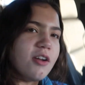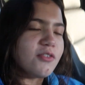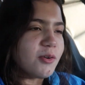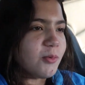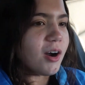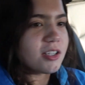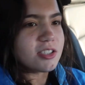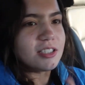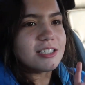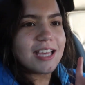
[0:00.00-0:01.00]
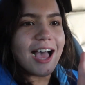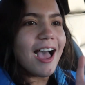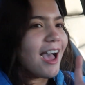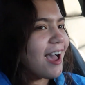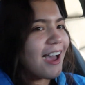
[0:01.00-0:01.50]
If you're watching this, hi.
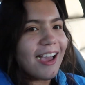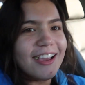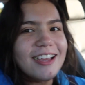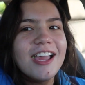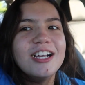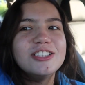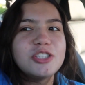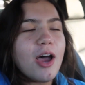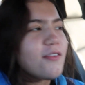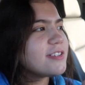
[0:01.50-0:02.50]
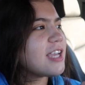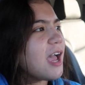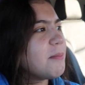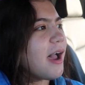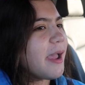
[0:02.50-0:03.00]
So every
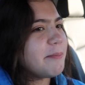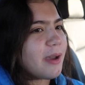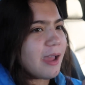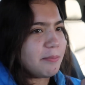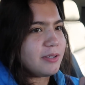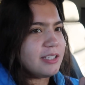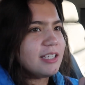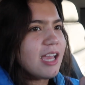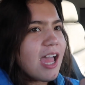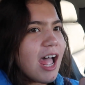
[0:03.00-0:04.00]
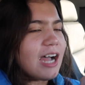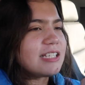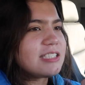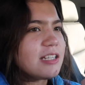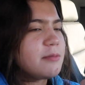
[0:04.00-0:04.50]
time I pee, I
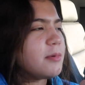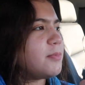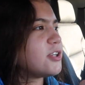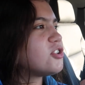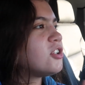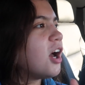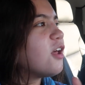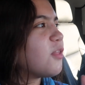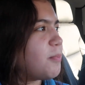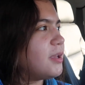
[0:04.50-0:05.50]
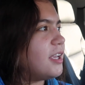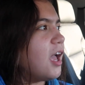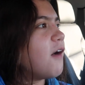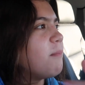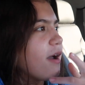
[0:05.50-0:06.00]
send him a picture, not of the pee,
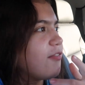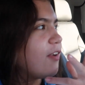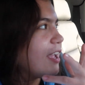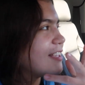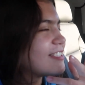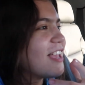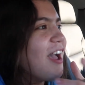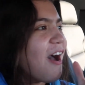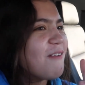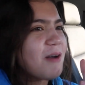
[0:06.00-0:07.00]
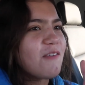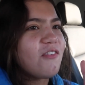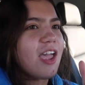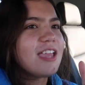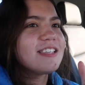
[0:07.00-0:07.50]
of my face, of my
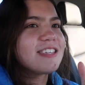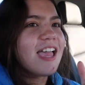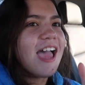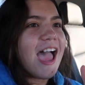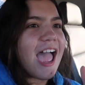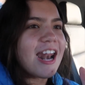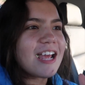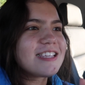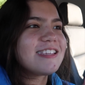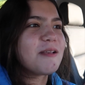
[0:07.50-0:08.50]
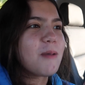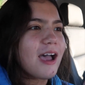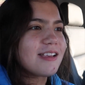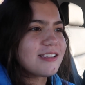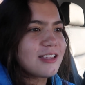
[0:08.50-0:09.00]
face. And I say
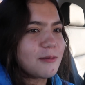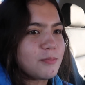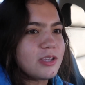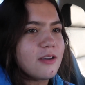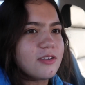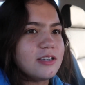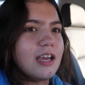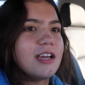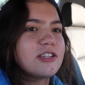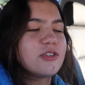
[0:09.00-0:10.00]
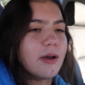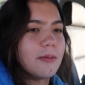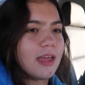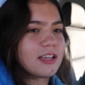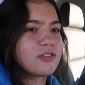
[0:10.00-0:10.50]
the pee of the day. So I
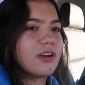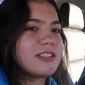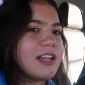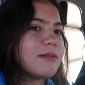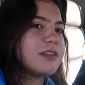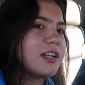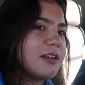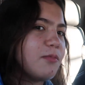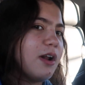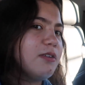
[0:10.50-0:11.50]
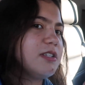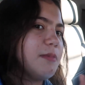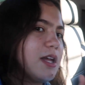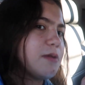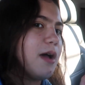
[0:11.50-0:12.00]
like, so I Snapchat to him when I was in the bathroom.